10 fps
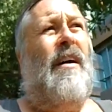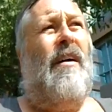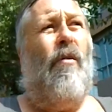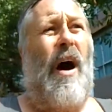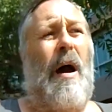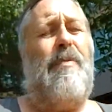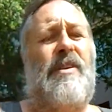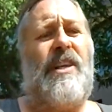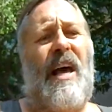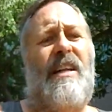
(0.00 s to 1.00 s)
What happens
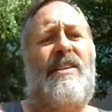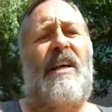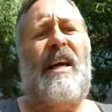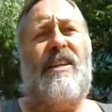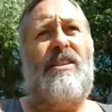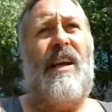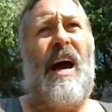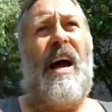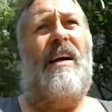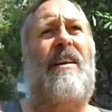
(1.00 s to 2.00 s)
then is it hits the
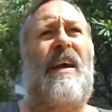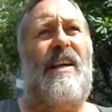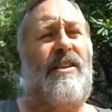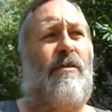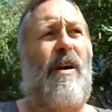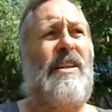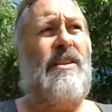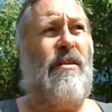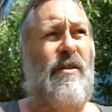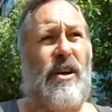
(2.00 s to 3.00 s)
eye, and it hits the
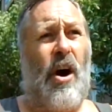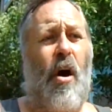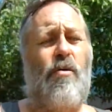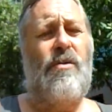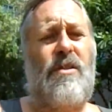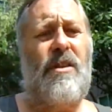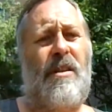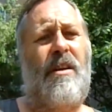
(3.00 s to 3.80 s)
retina and the cones.